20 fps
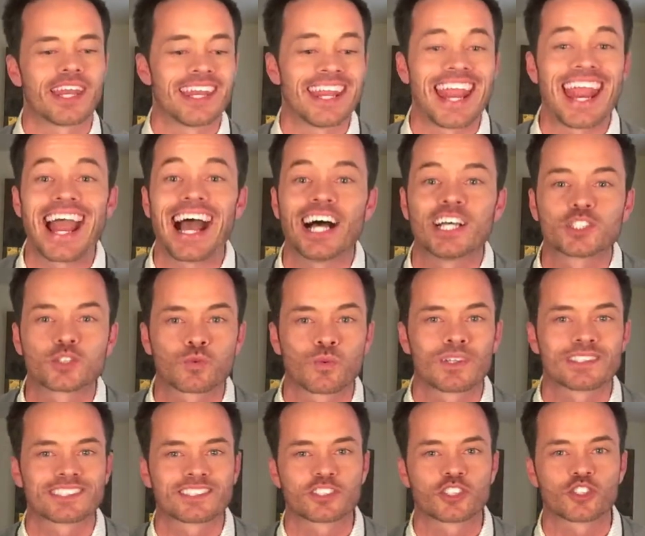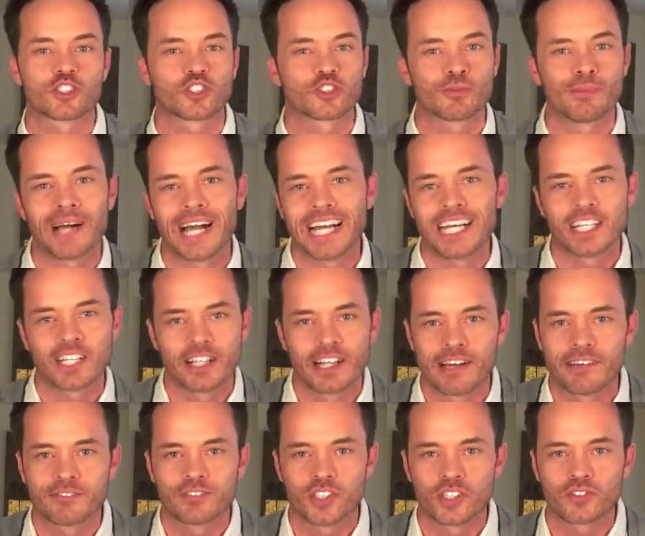He asks, what's the smile
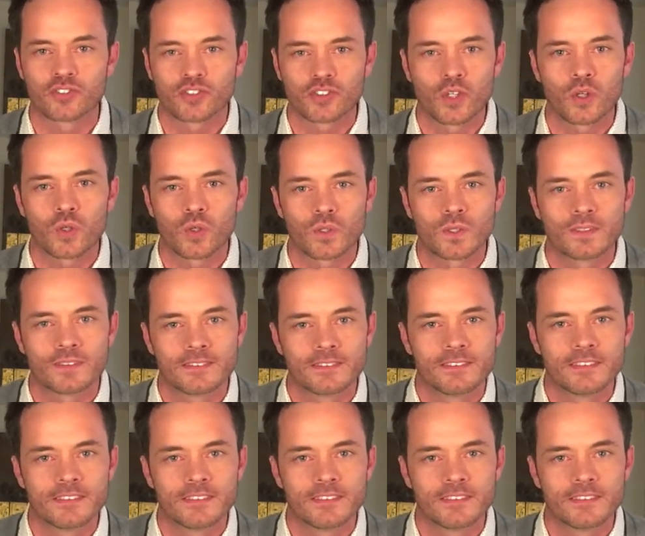of your soul?